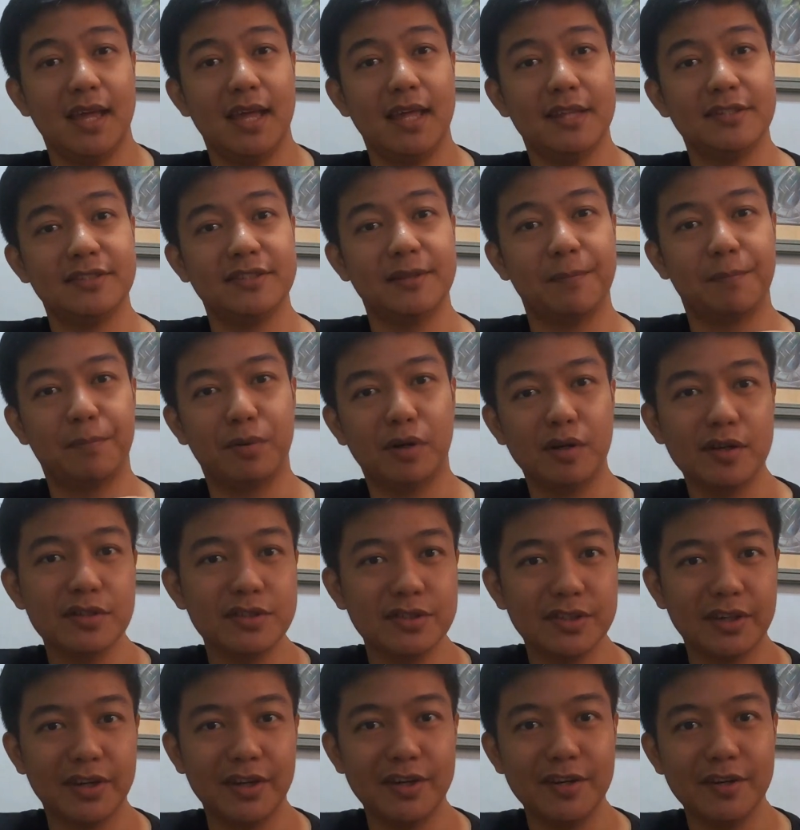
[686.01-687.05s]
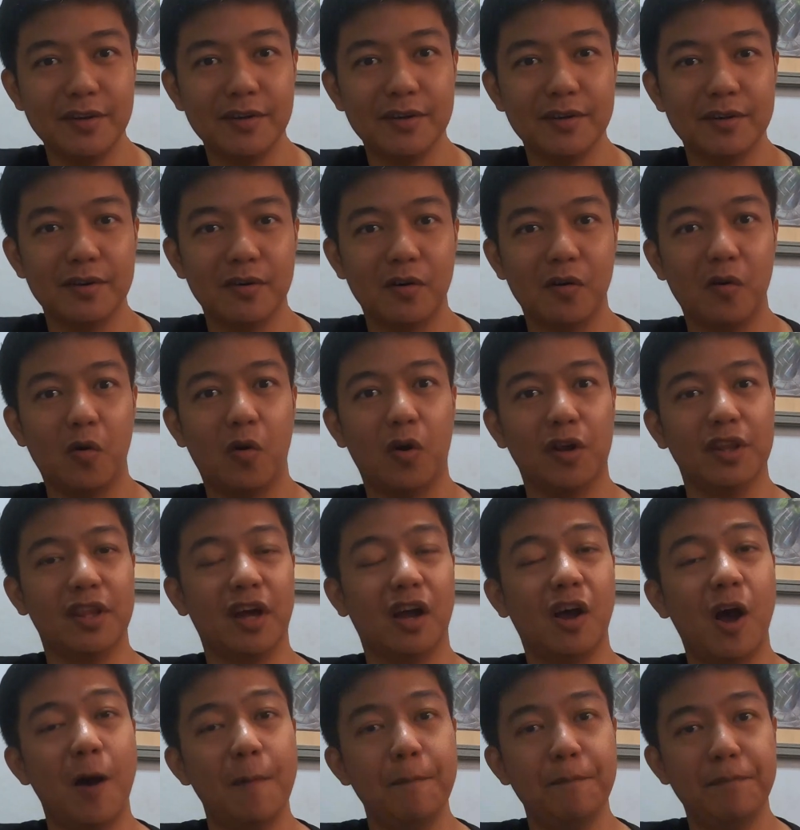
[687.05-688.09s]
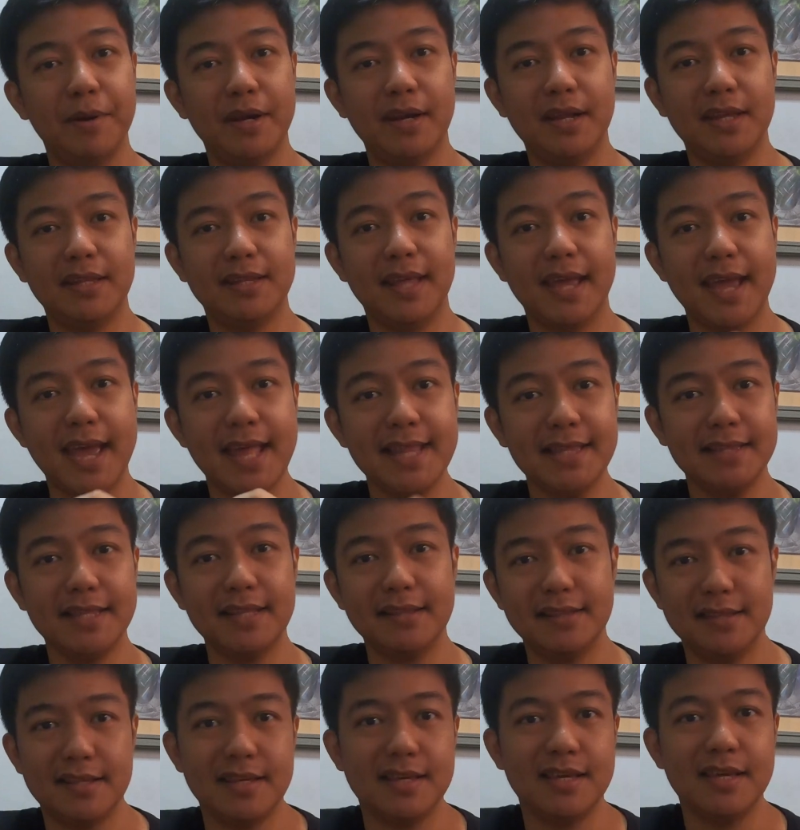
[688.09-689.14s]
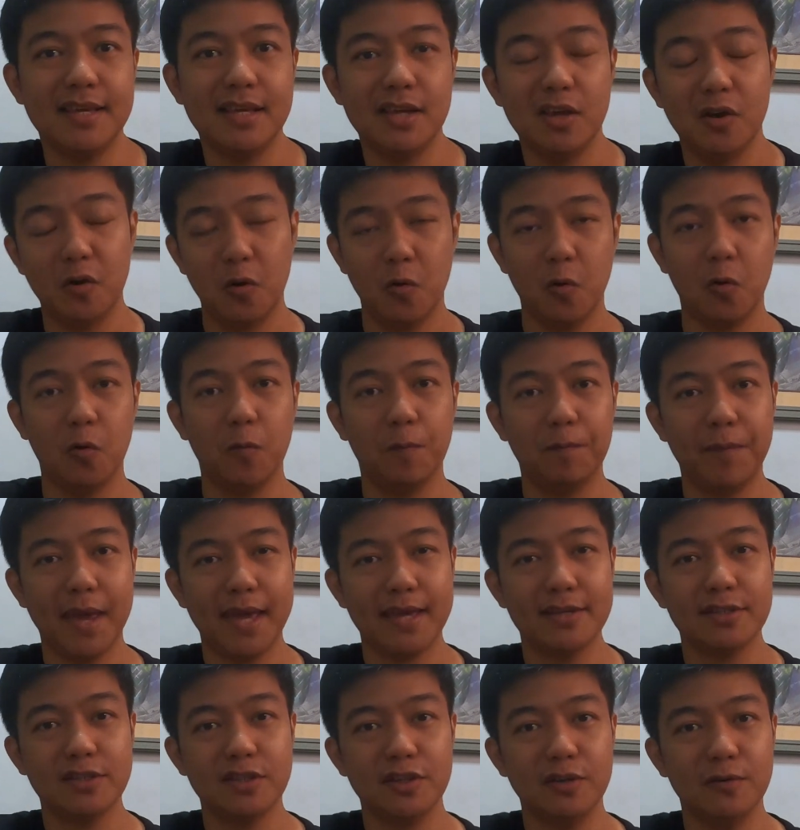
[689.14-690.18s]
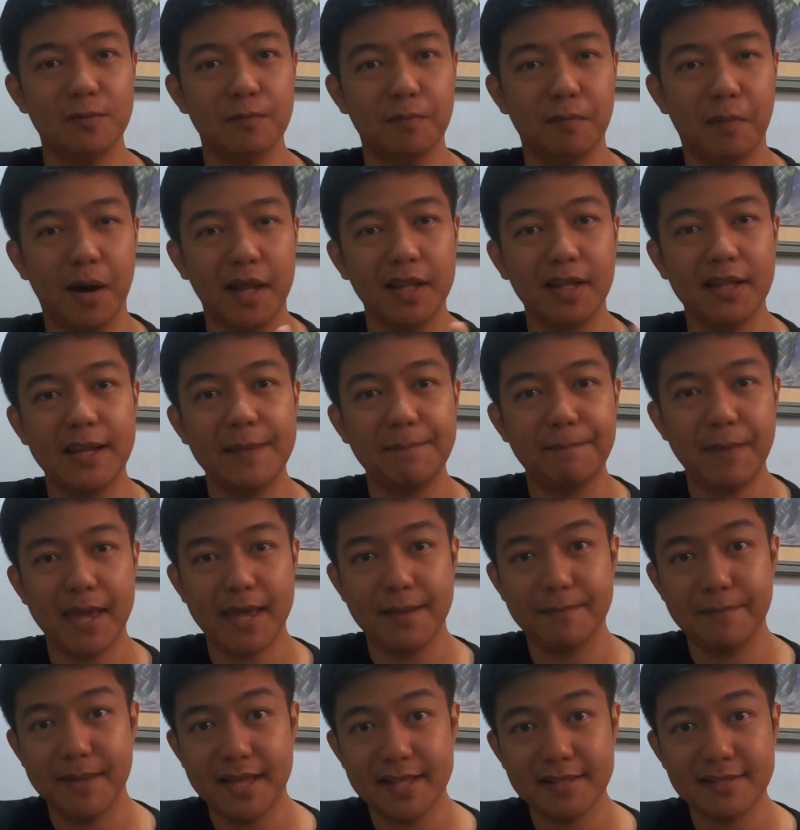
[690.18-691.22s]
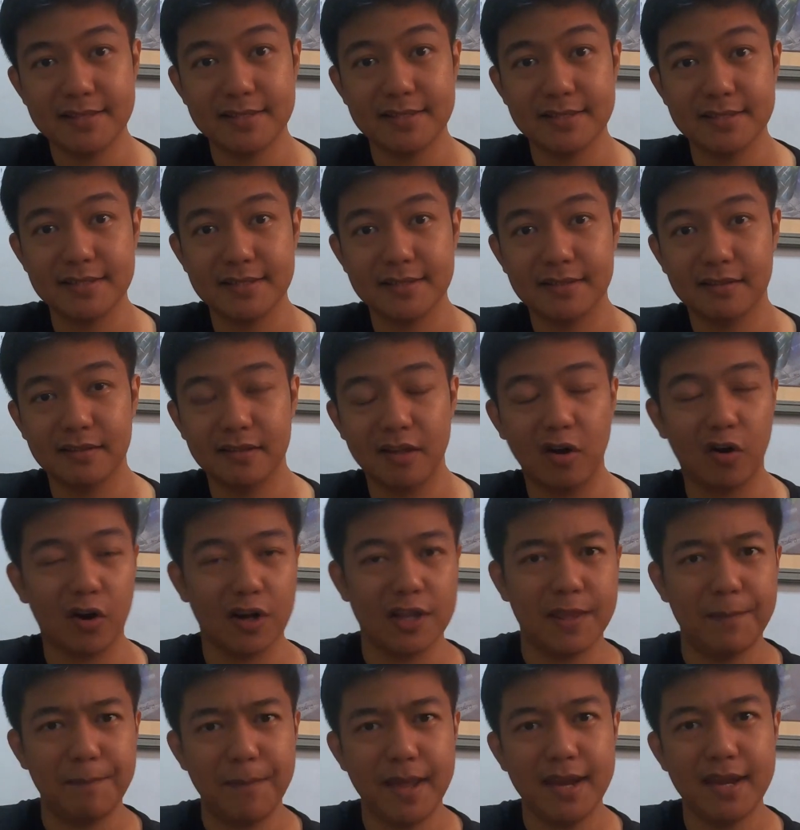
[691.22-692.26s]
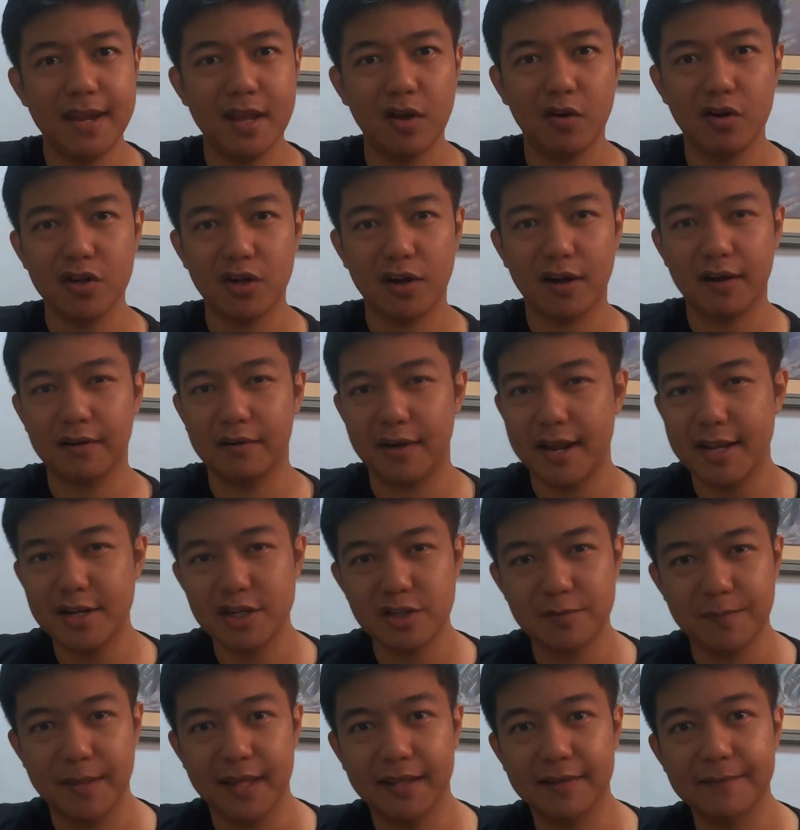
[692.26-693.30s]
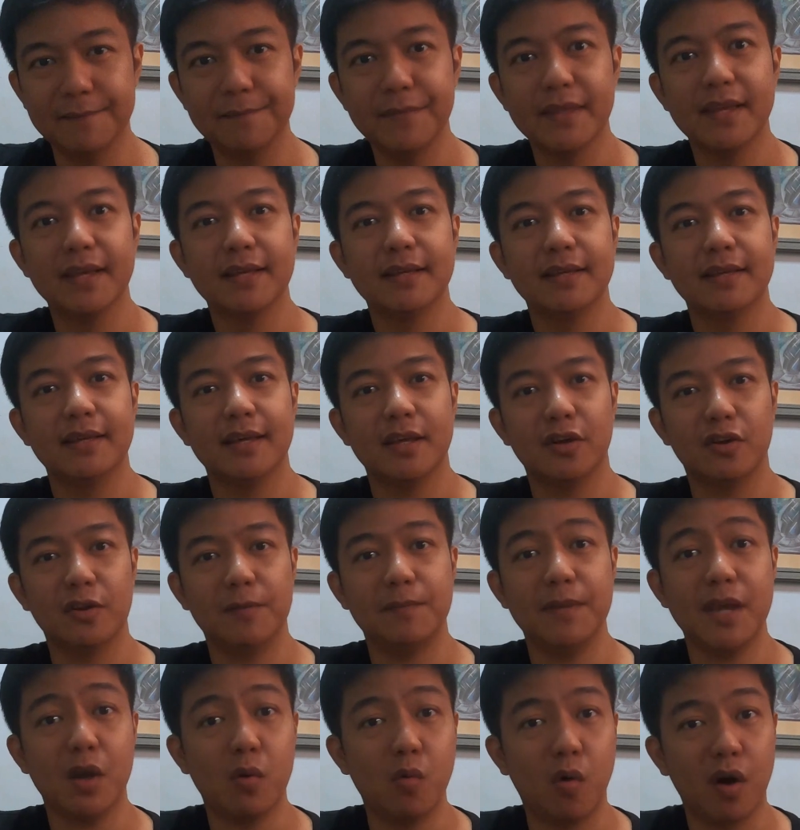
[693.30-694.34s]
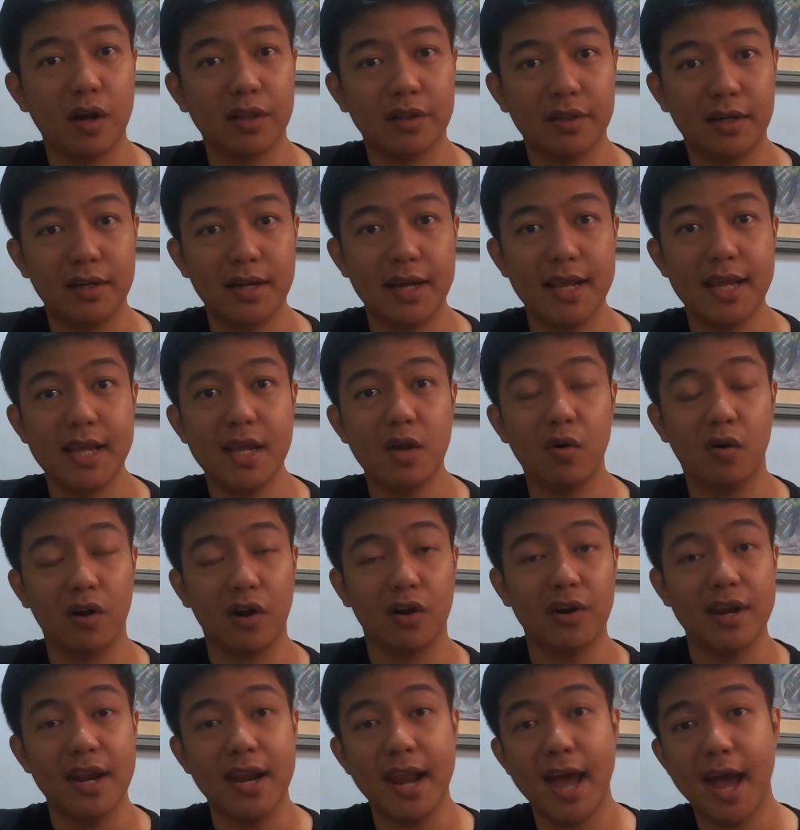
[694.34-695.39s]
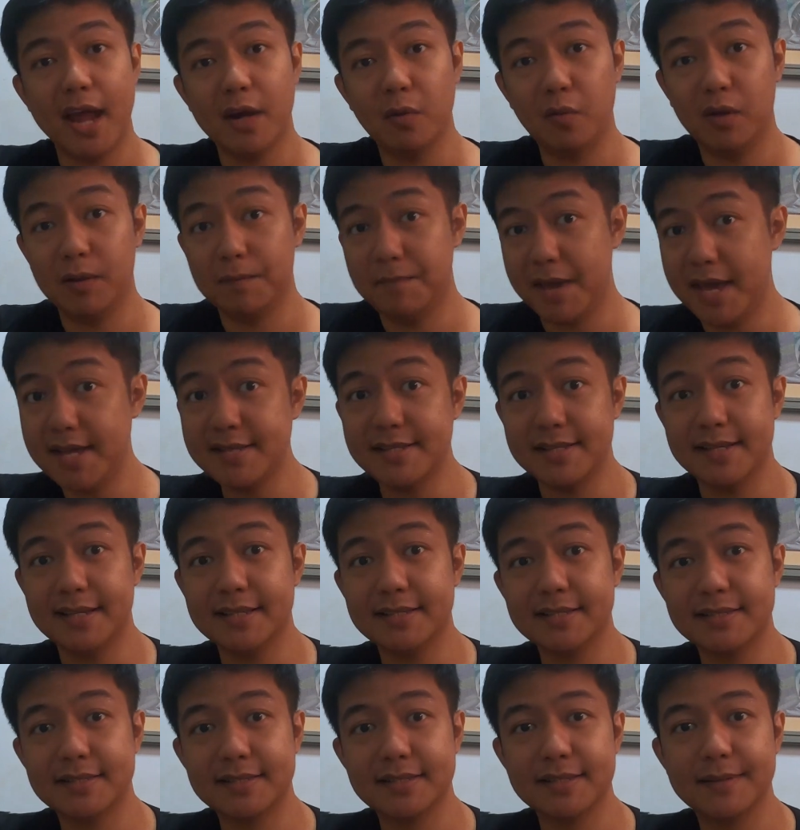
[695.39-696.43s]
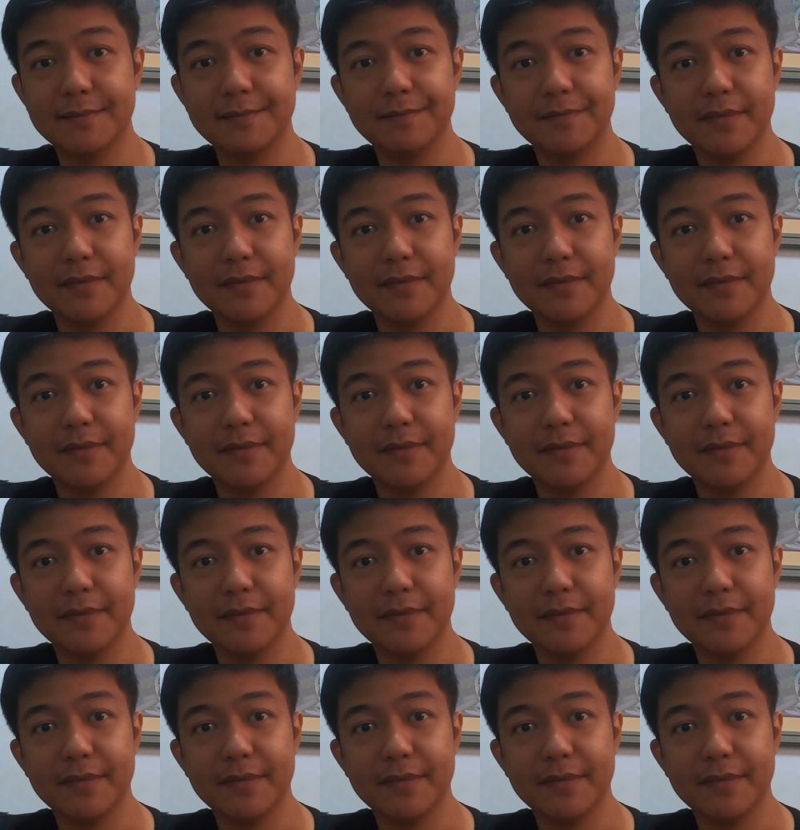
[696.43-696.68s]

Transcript: It's the person or the company, the entity who pays you monthly payments, or depending on your arrangement, could be quarterly or on an annual basis.